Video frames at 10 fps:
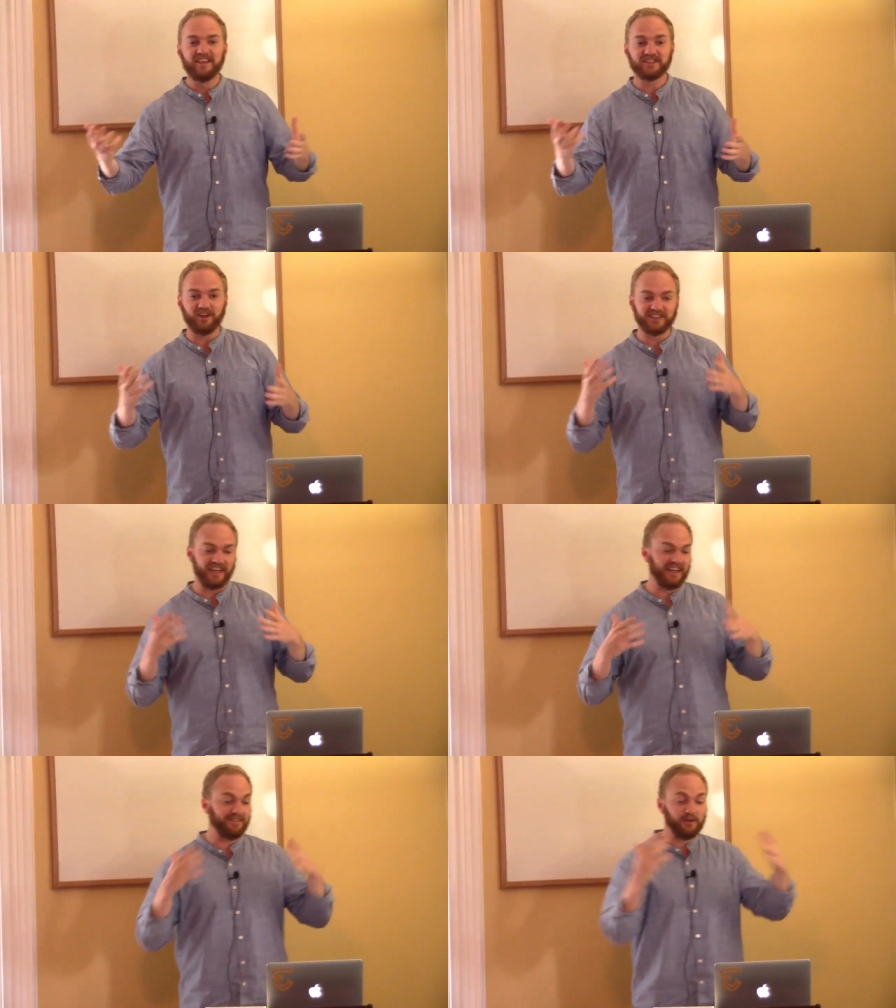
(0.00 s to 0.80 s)
Saul
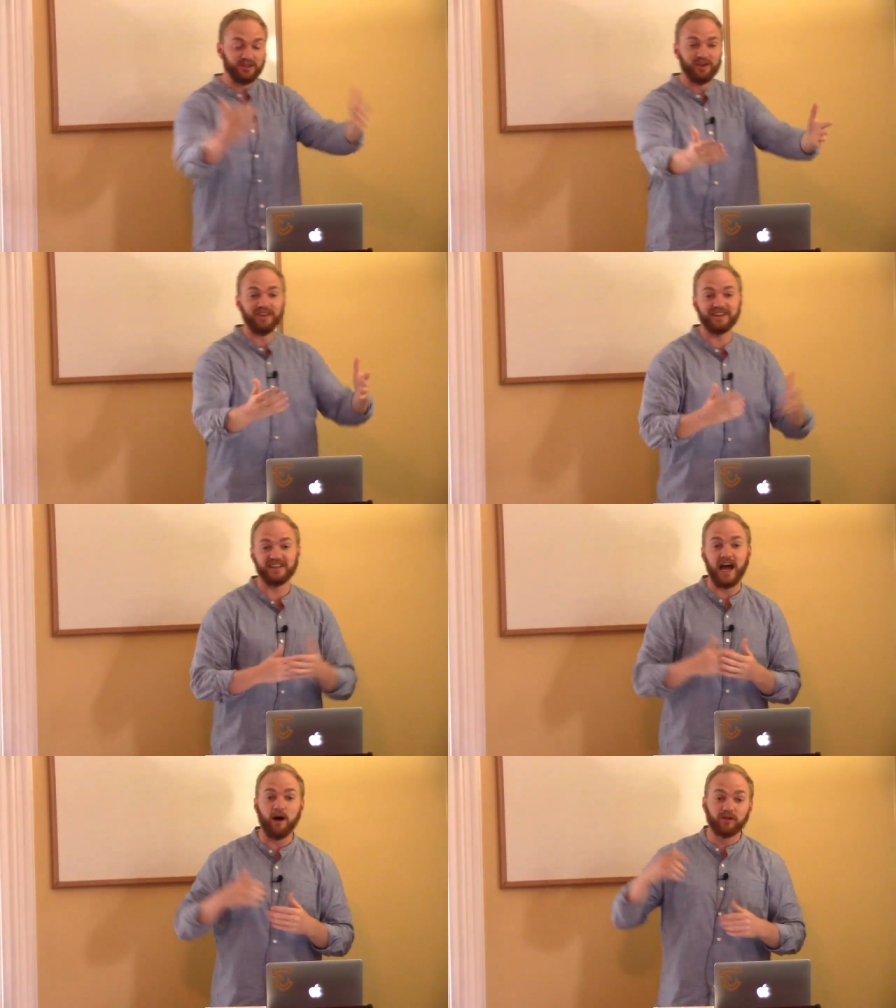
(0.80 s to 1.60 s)
said, if you do this,
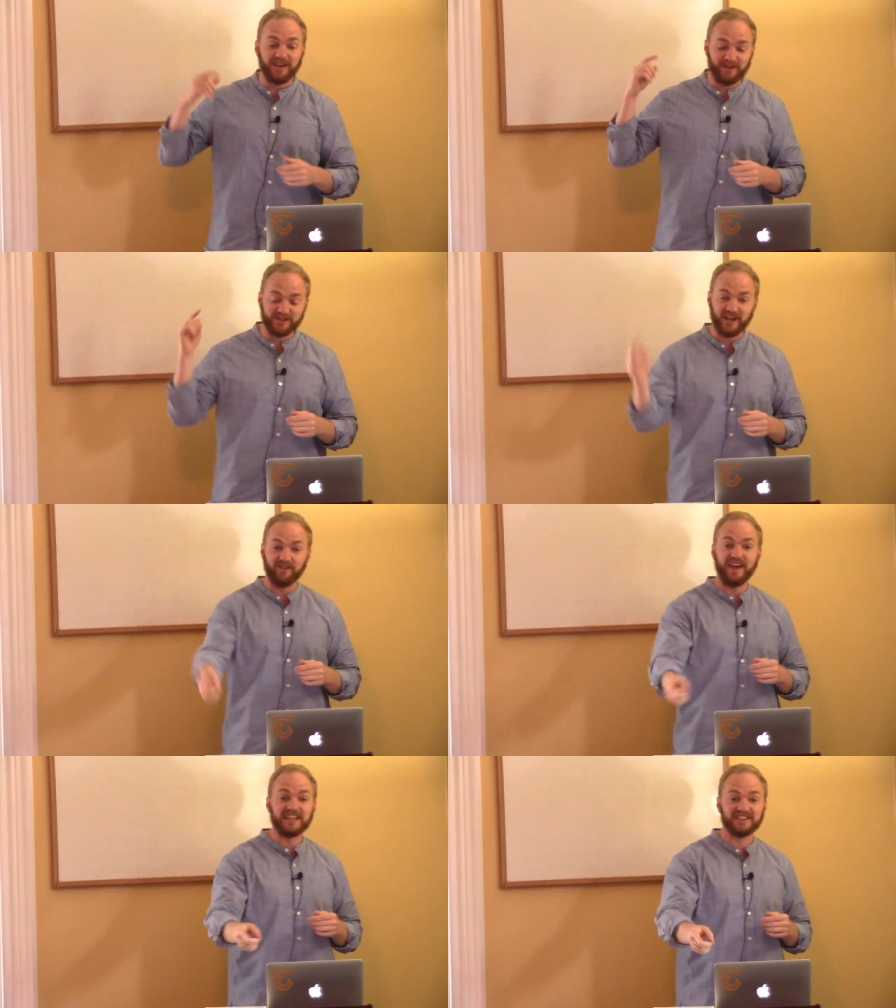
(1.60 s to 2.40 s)
I'll give you
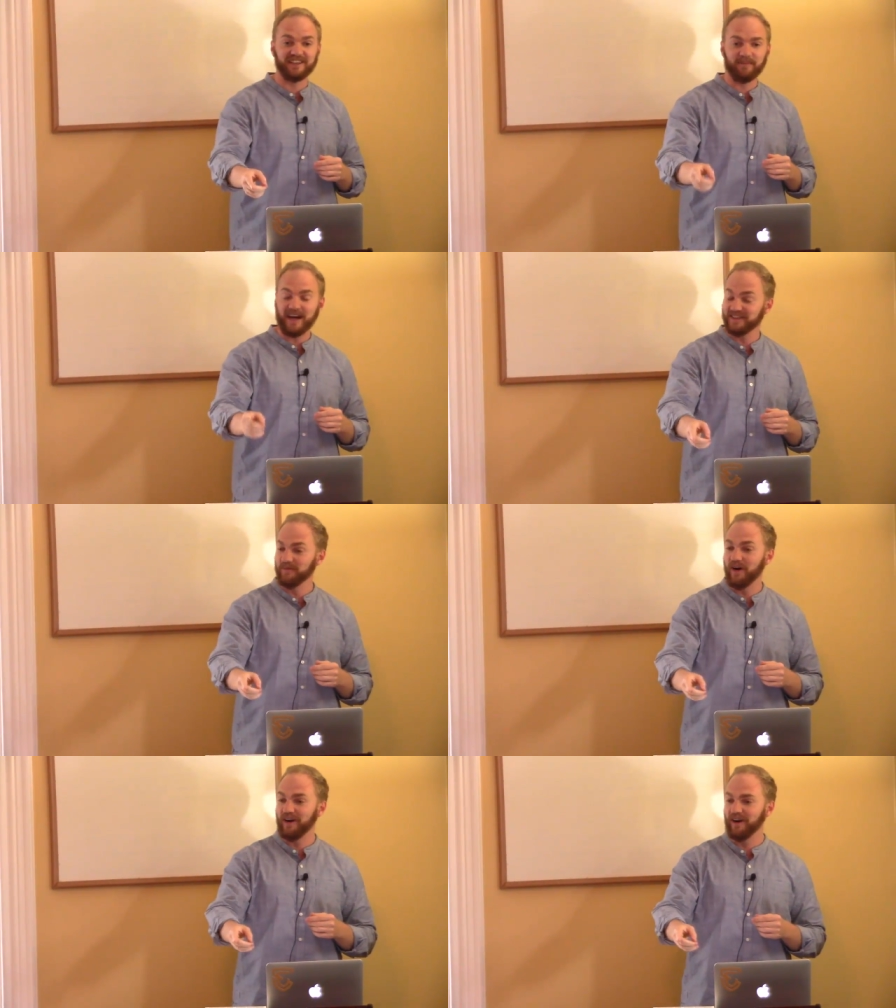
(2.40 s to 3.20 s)
salvation by
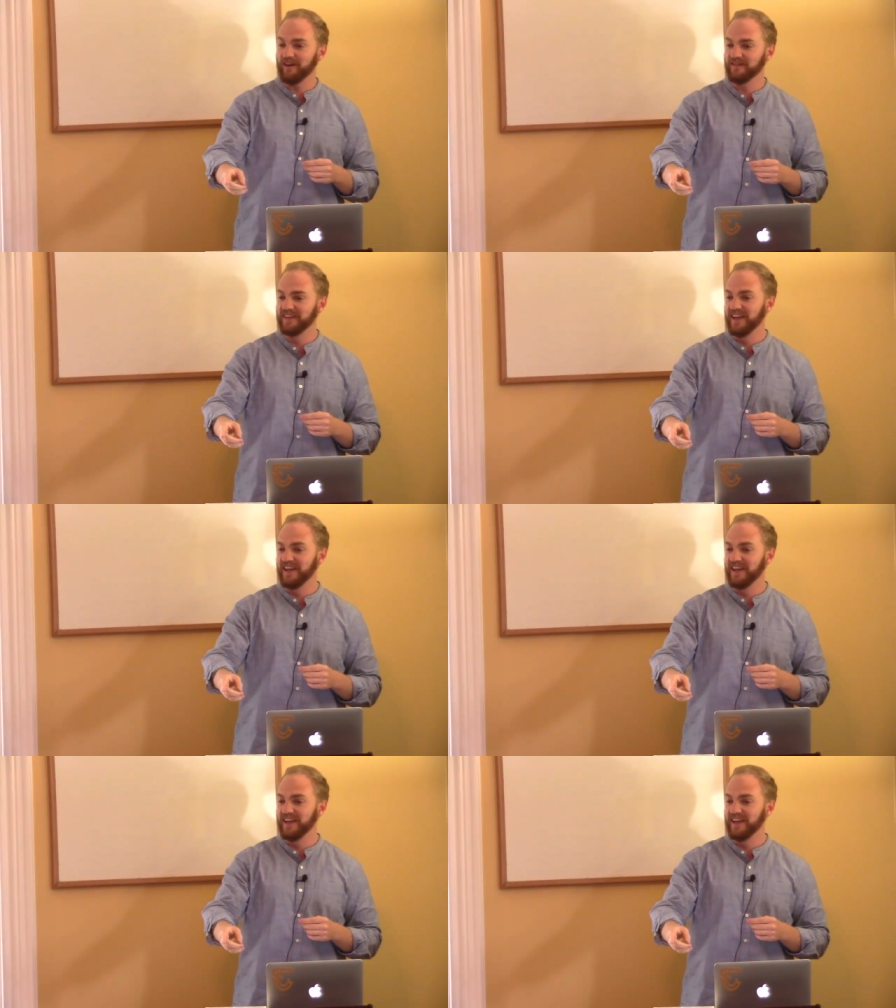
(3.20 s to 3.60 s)
tomorrow.